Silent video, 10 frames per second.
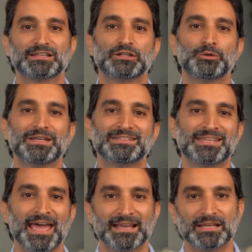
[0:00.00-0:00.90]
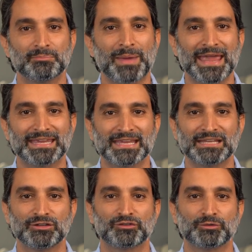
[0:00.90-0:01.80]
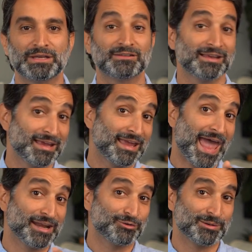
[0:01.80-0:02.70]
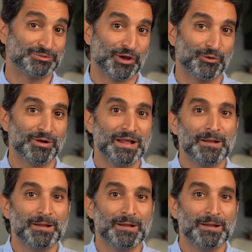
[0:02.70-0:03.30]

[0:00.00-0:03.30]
including tech and banking industries and crypto,